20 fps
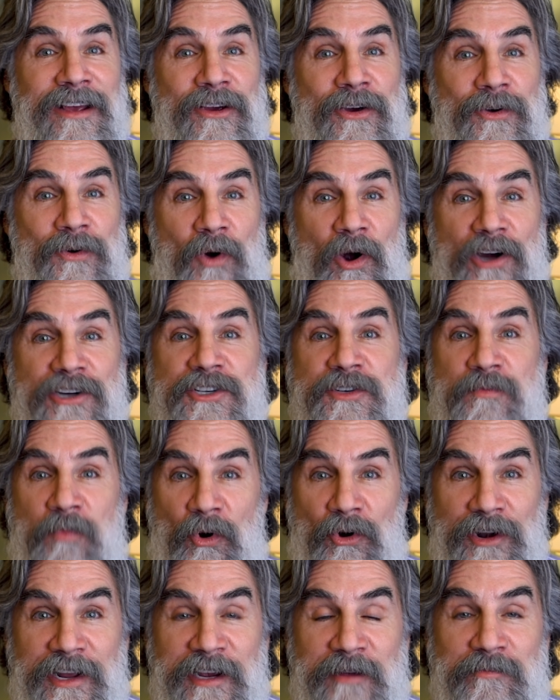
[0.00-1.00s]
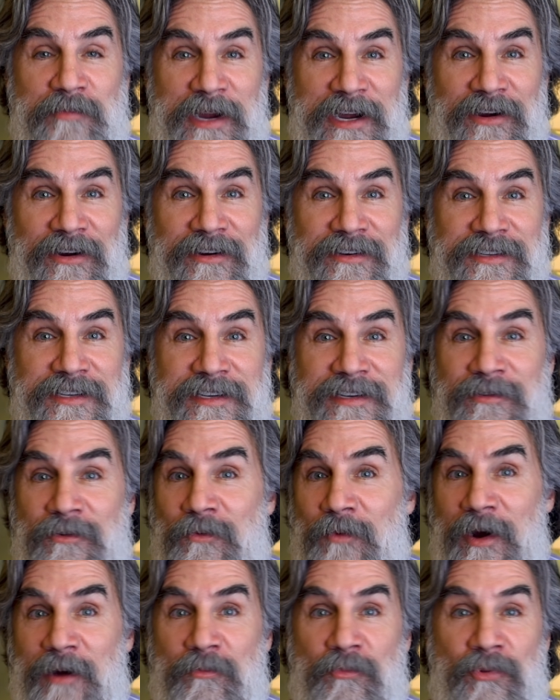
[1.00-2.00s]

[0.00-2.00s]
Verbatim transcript: who are sporting beards, where